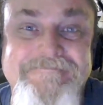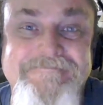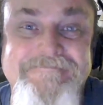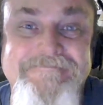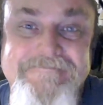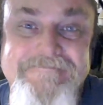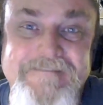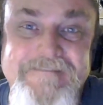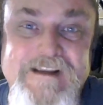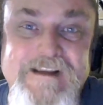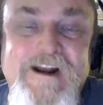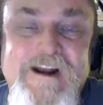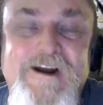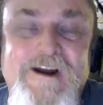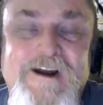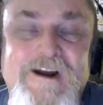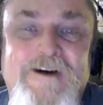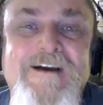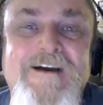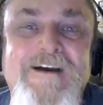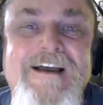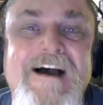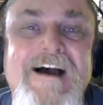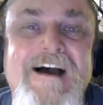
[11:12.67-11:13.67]
you know,
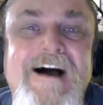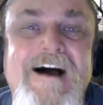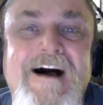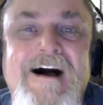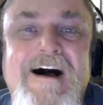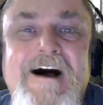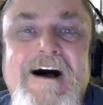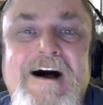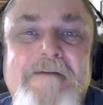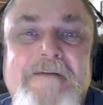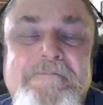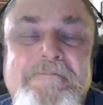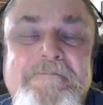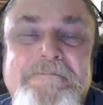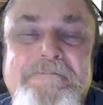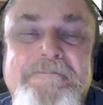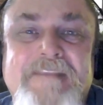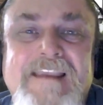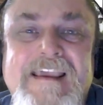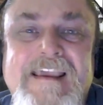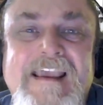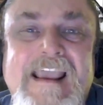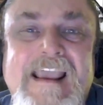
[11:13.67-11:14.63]
um, and